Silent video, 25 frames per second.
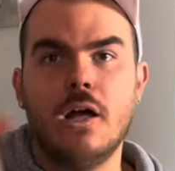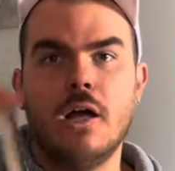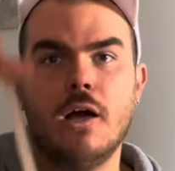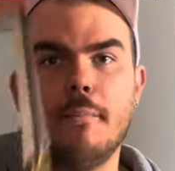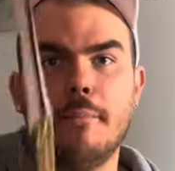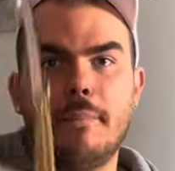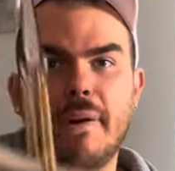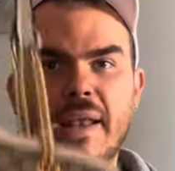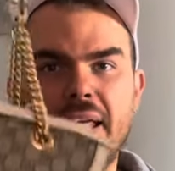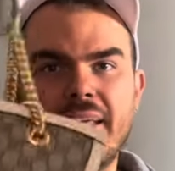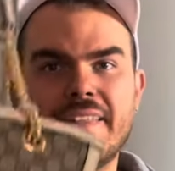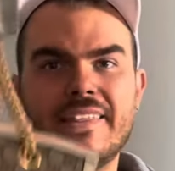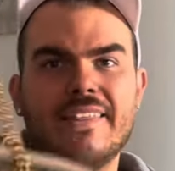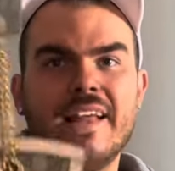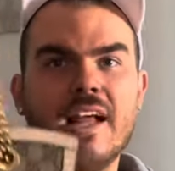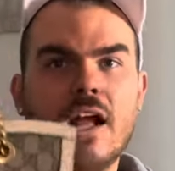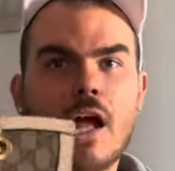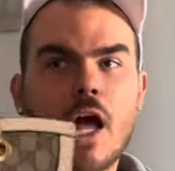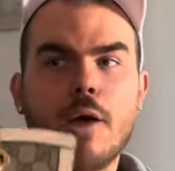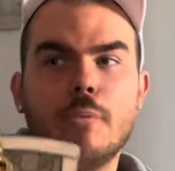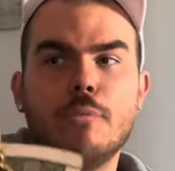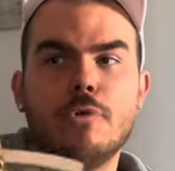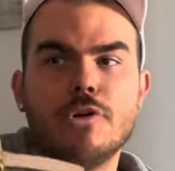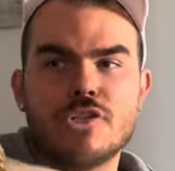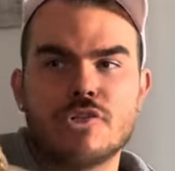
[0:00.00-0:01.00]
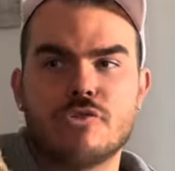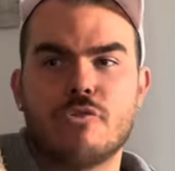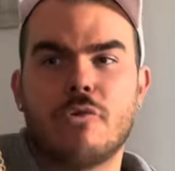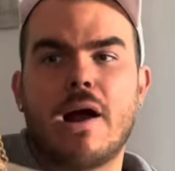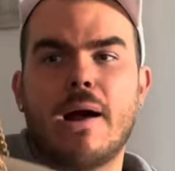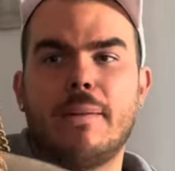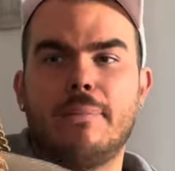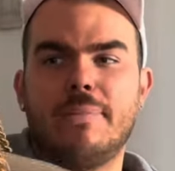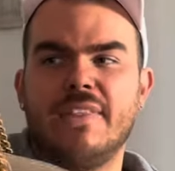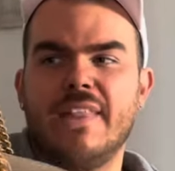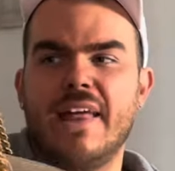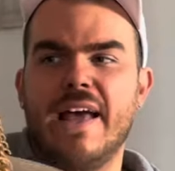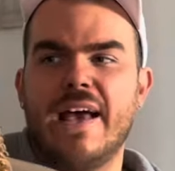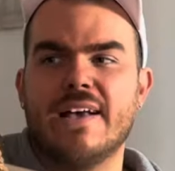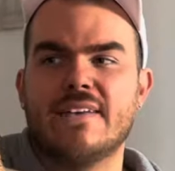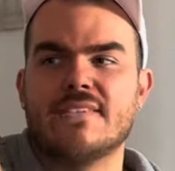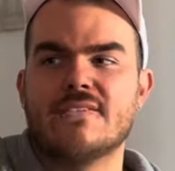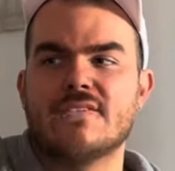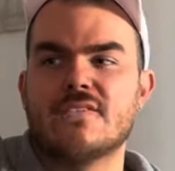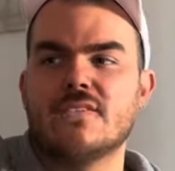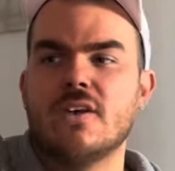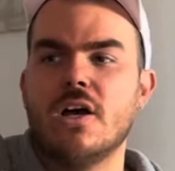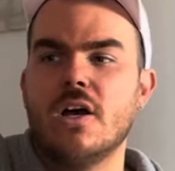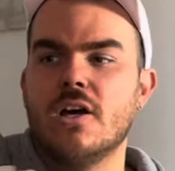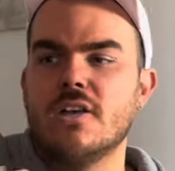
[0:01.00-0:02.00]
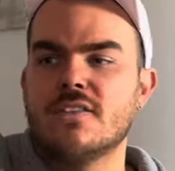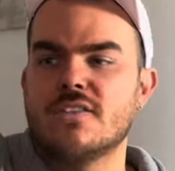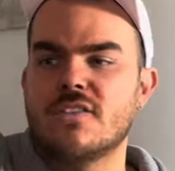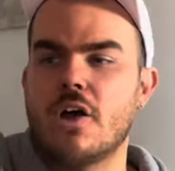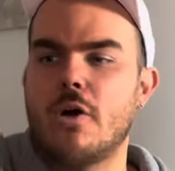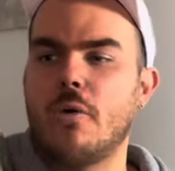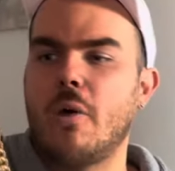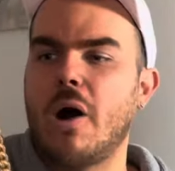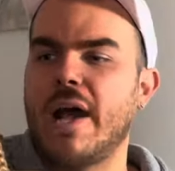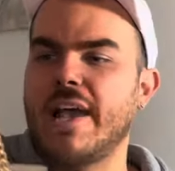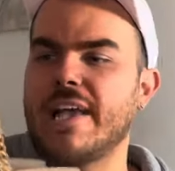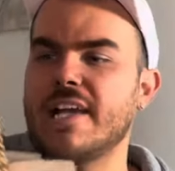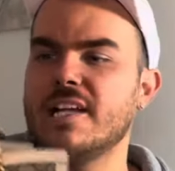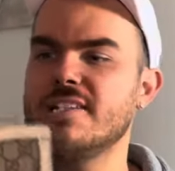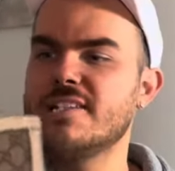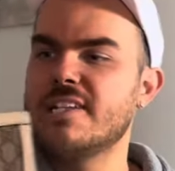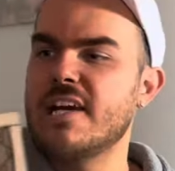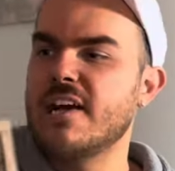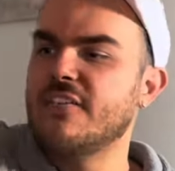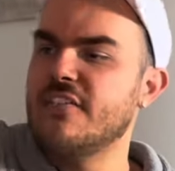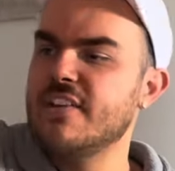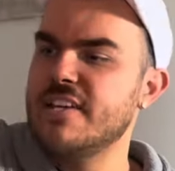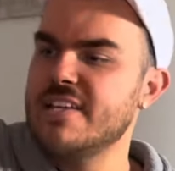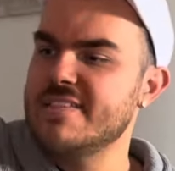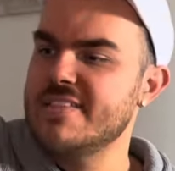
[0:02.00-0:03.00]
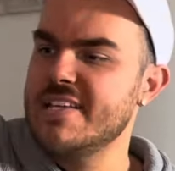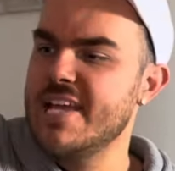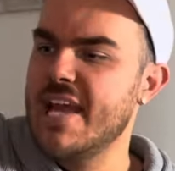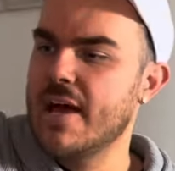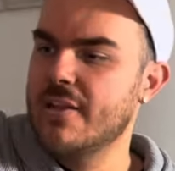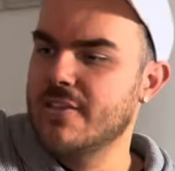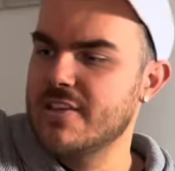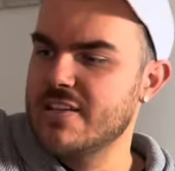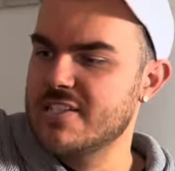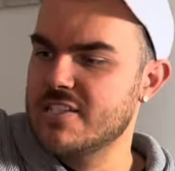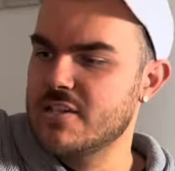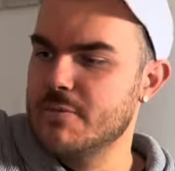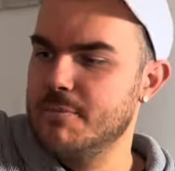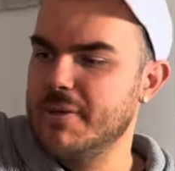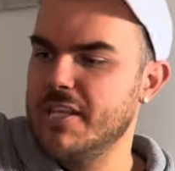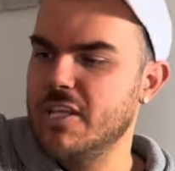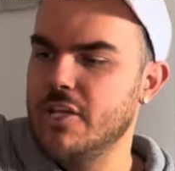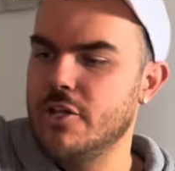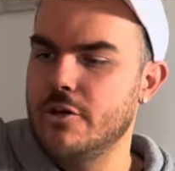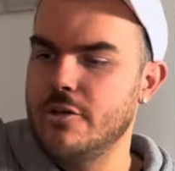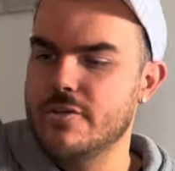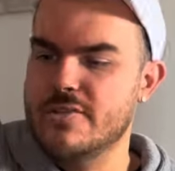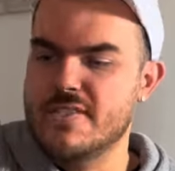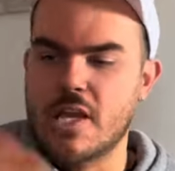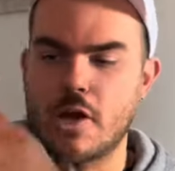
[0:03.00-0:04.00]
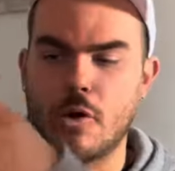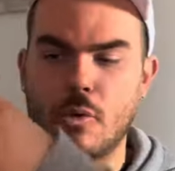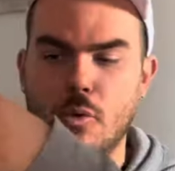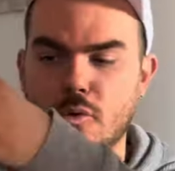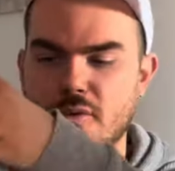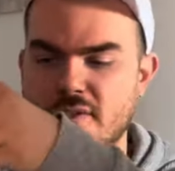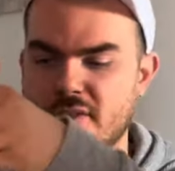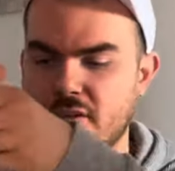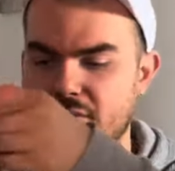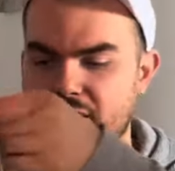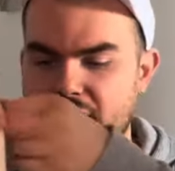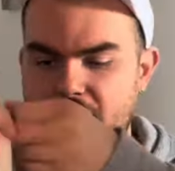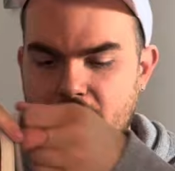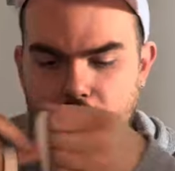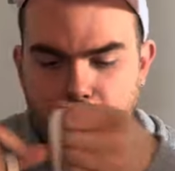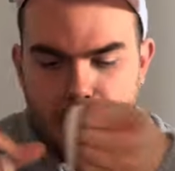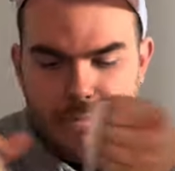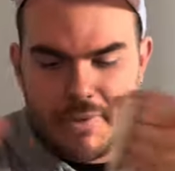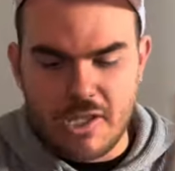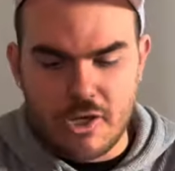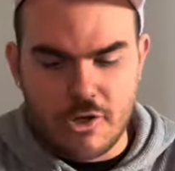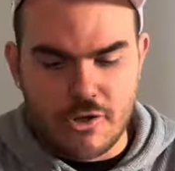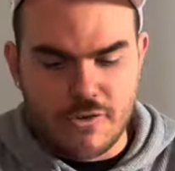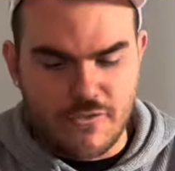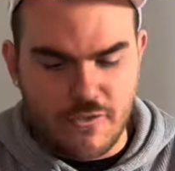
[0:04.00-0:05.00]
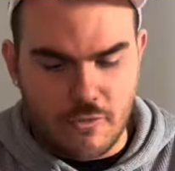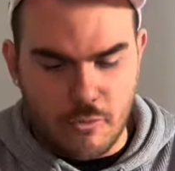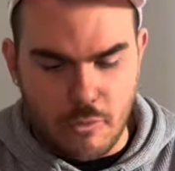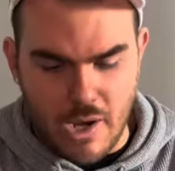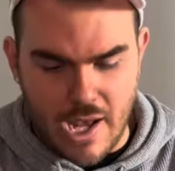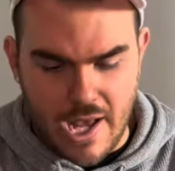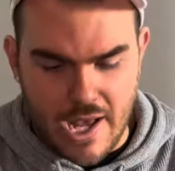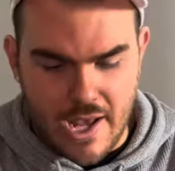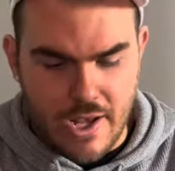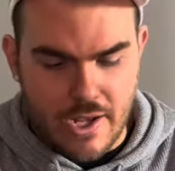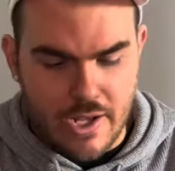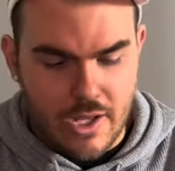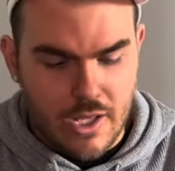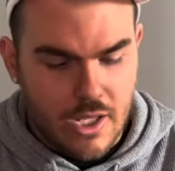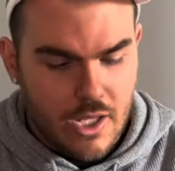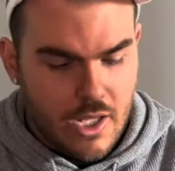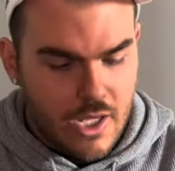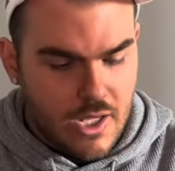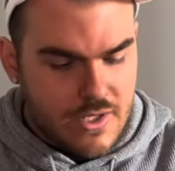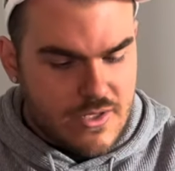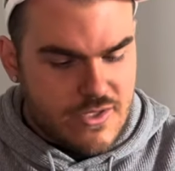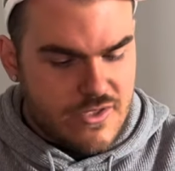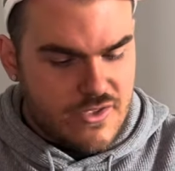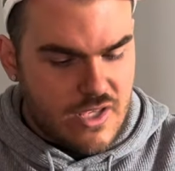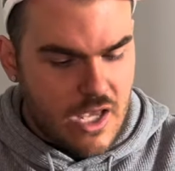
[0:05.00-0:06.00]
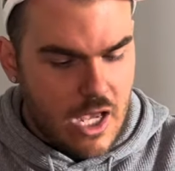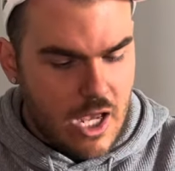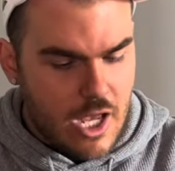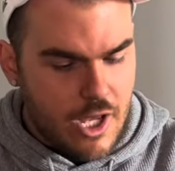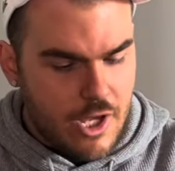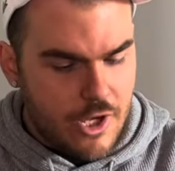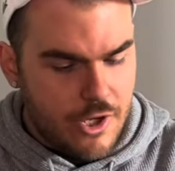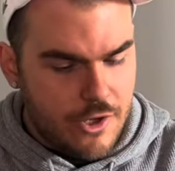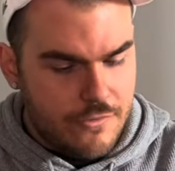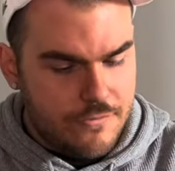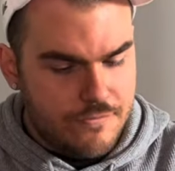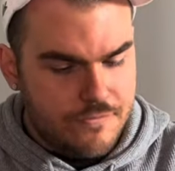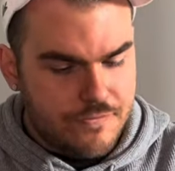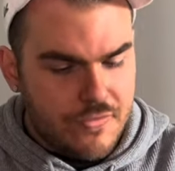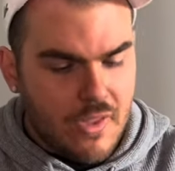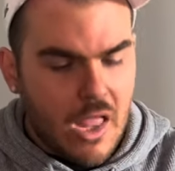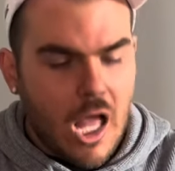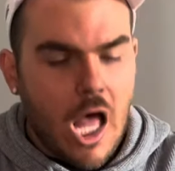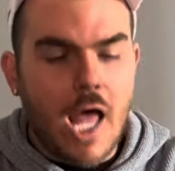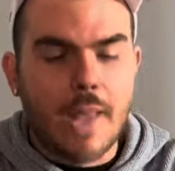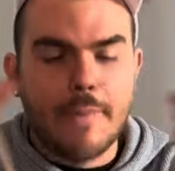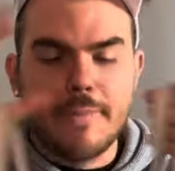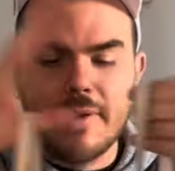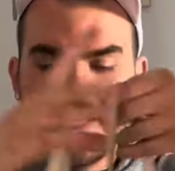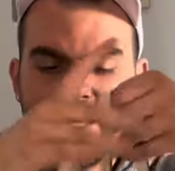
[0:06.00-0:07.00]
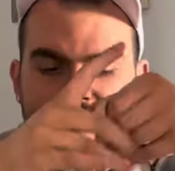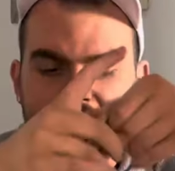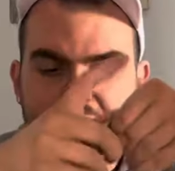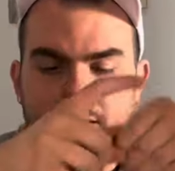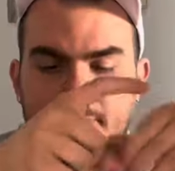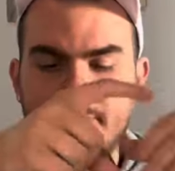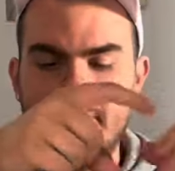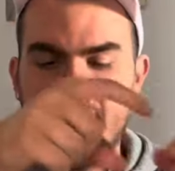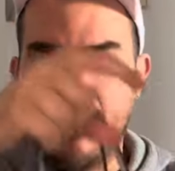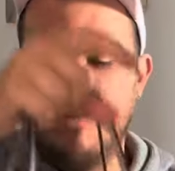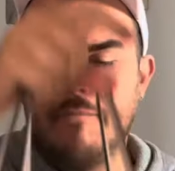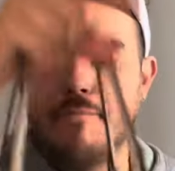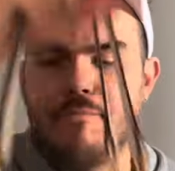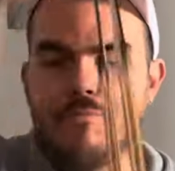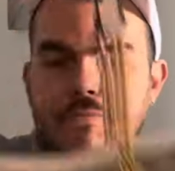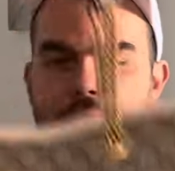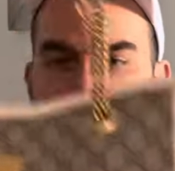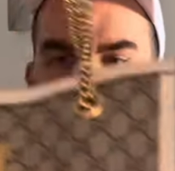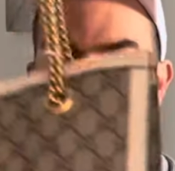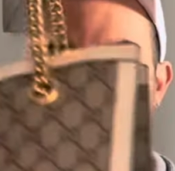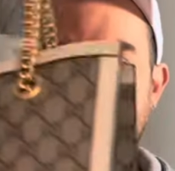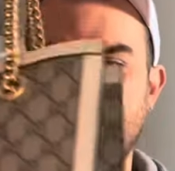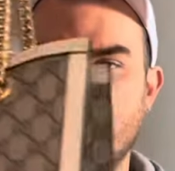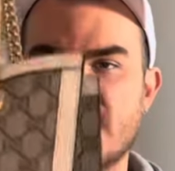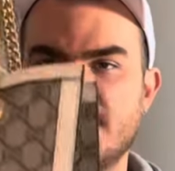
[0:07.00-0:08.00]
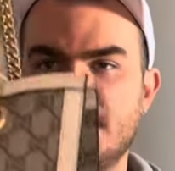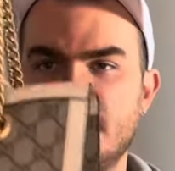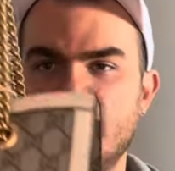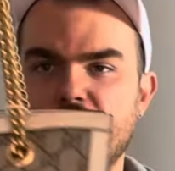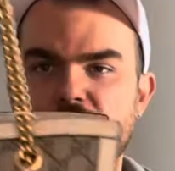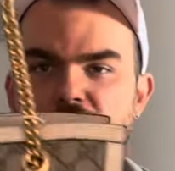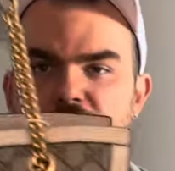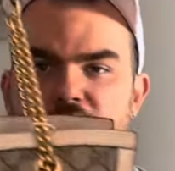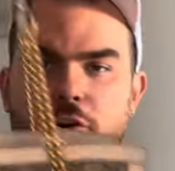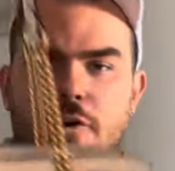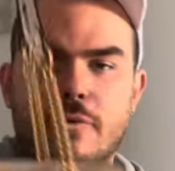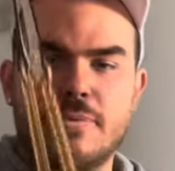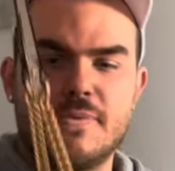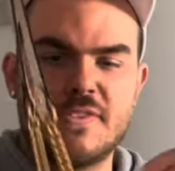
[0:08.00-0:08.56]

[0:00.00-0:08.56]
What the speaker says: But I think I would grab this. So I can definitely see how this could be used. I also think it would be good for work. So I'm gonna keep it. I think it's beautiful.